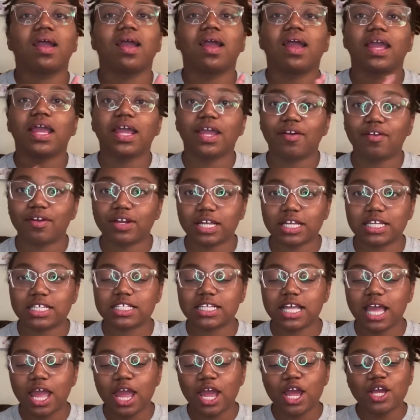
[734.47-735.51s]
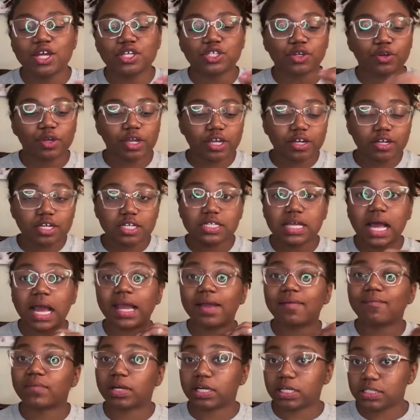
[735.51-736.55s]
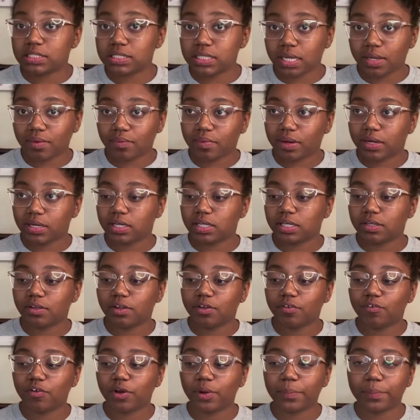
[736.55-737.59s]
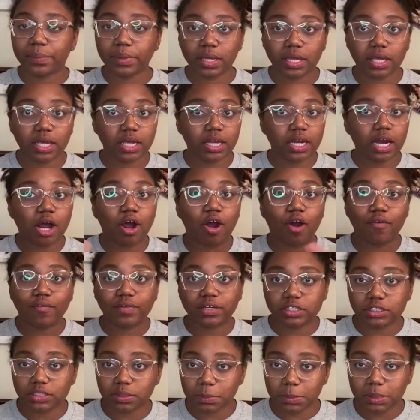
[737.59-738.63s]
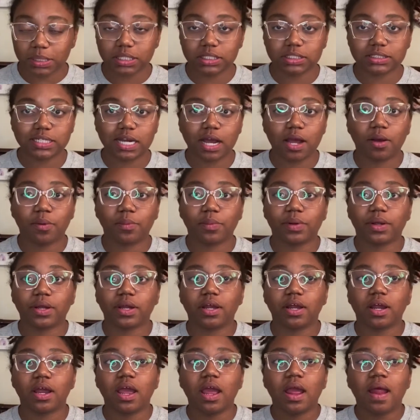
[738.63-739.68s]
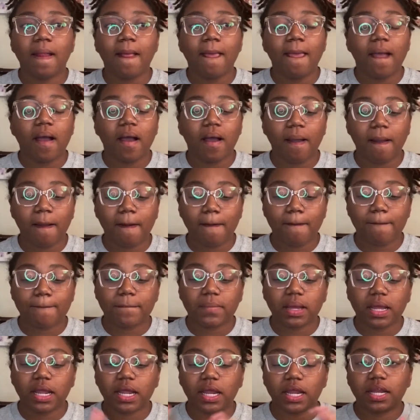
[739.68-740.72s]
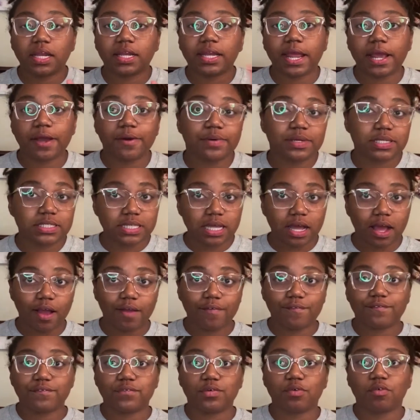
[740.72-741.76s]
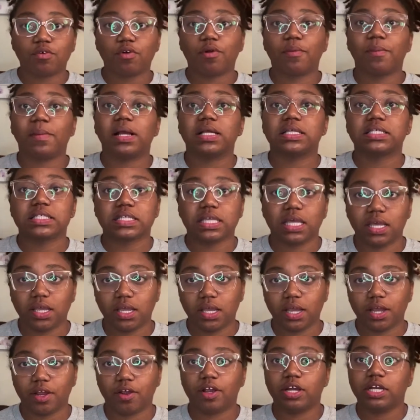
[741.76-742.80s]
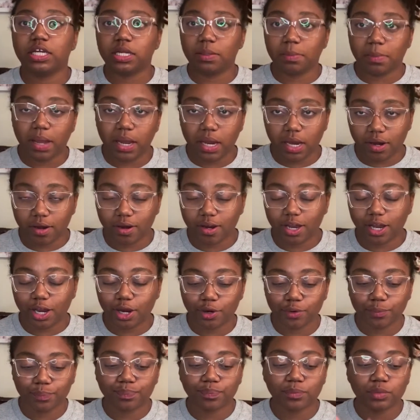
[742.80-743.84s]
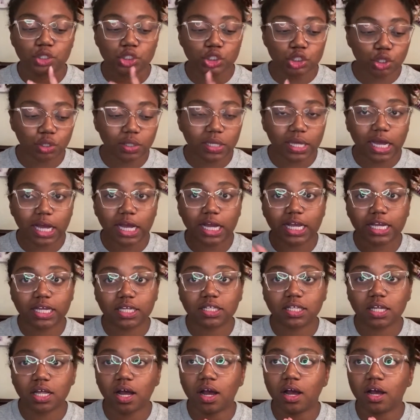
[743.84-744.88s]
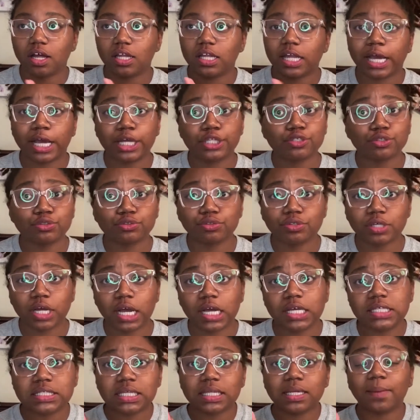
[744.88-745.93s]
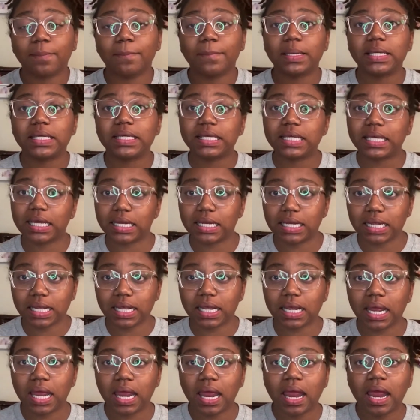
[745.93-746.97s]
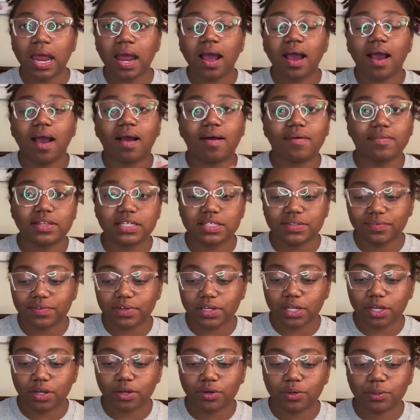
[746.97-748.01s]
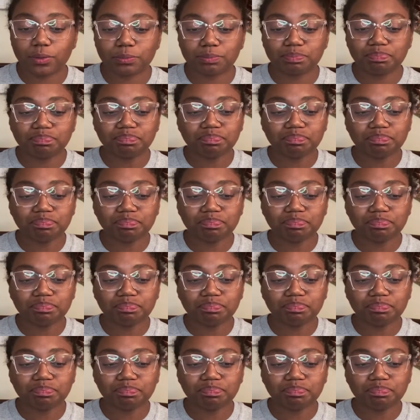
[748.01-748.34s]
here it is. So here it is. I am ready to get ready for bed. I already jumped in the shower, and now it's time for my skincare and then my hair care. So like I told you guys in the beginning of this video,